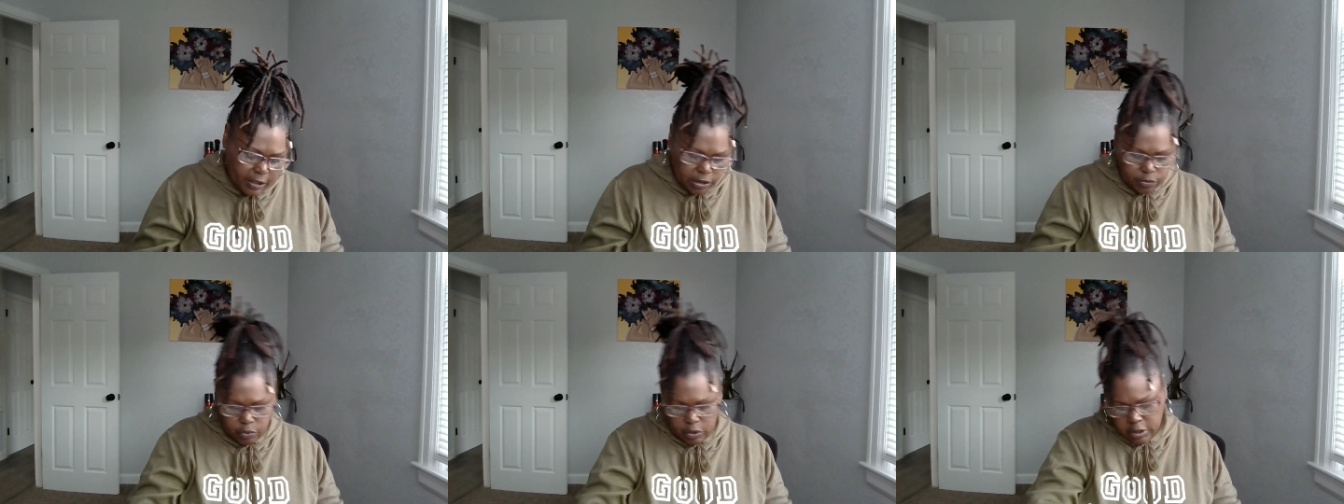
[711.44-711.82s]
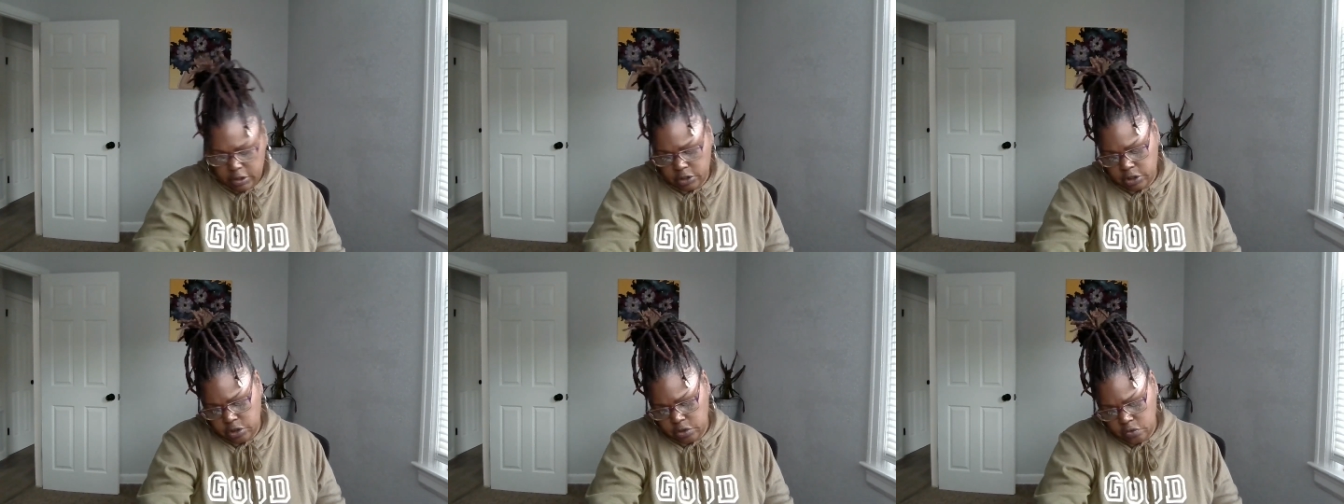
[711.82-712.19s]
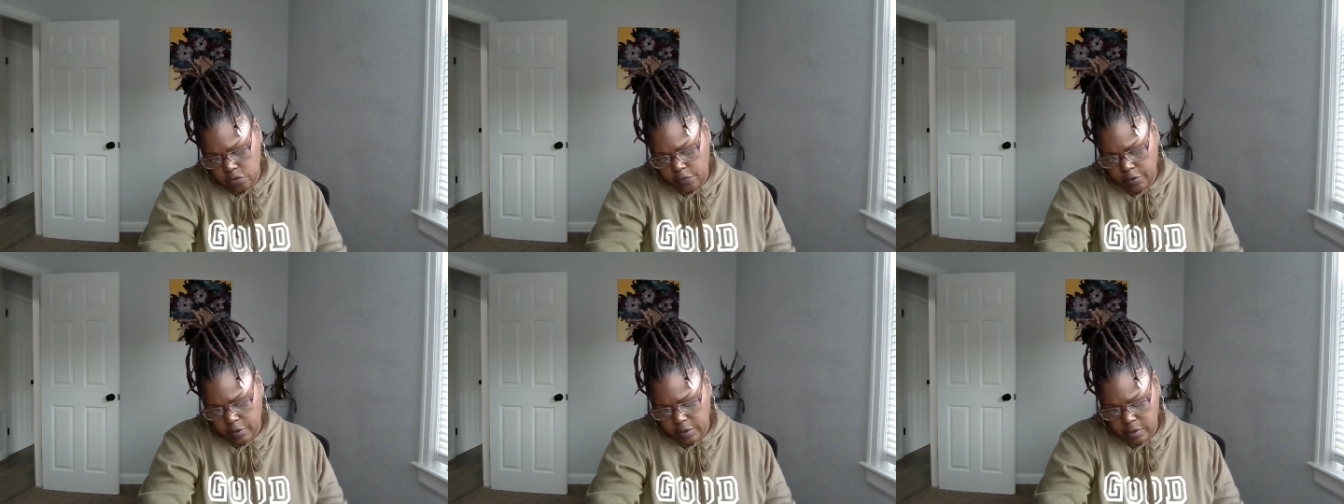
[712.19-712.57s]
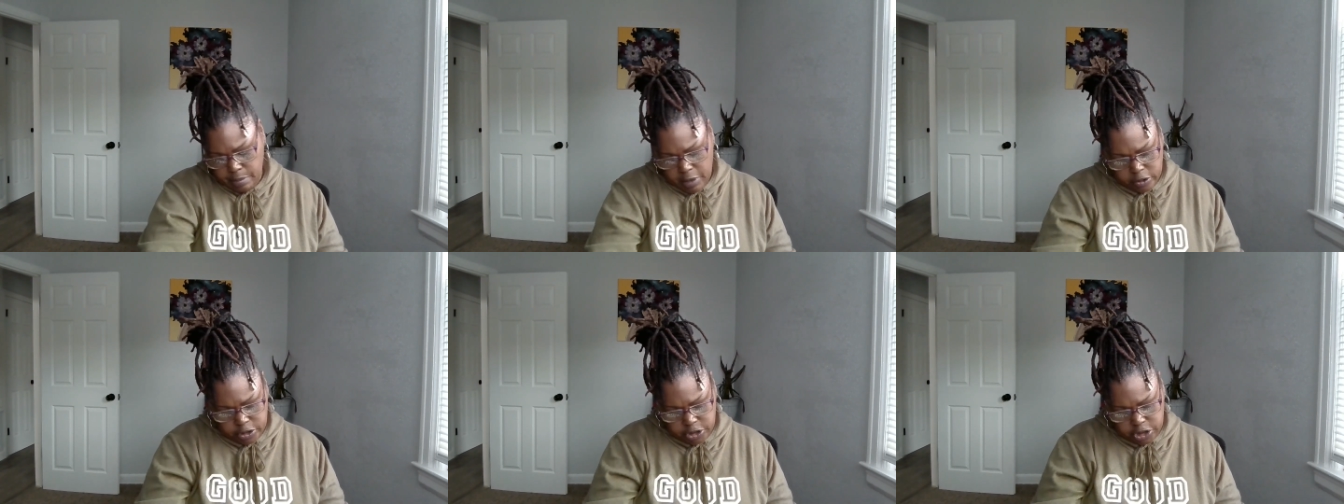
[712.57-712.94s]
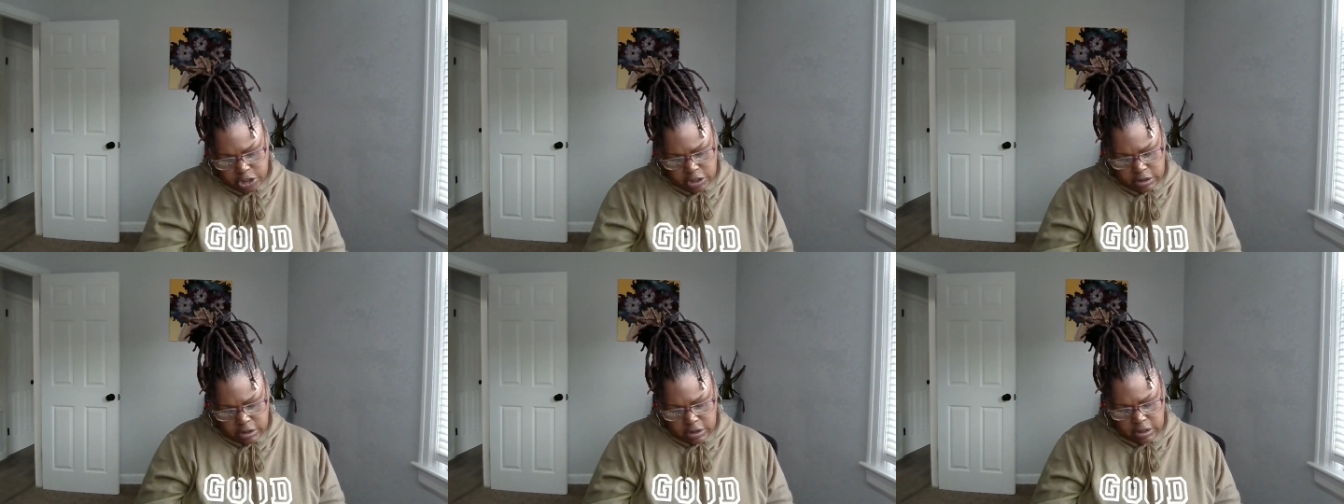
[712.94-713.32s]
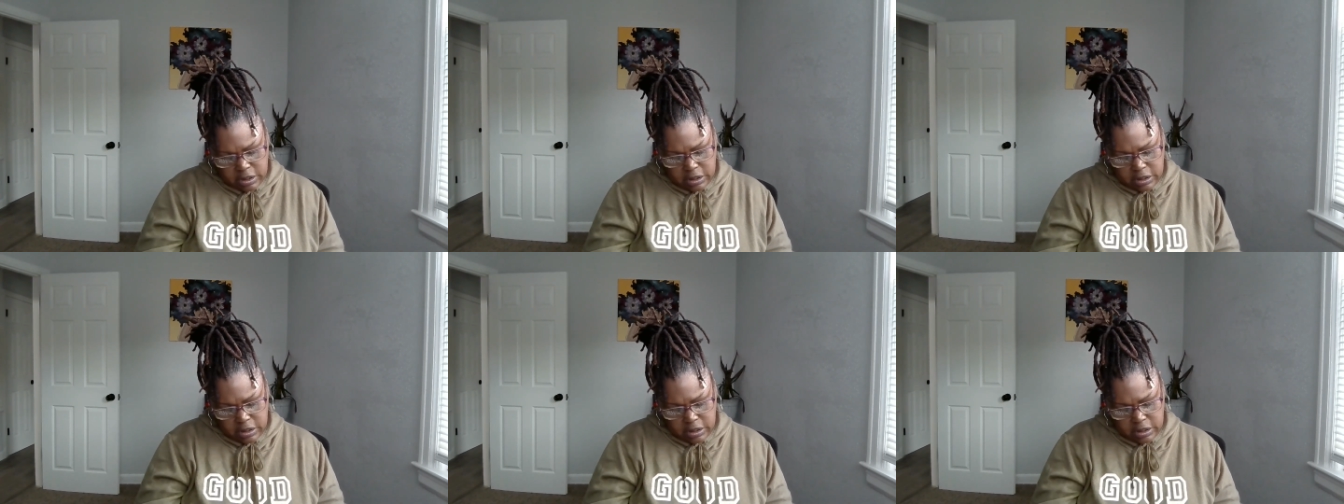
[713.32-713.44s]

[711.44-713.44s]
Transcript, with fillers: this one too from the merchant.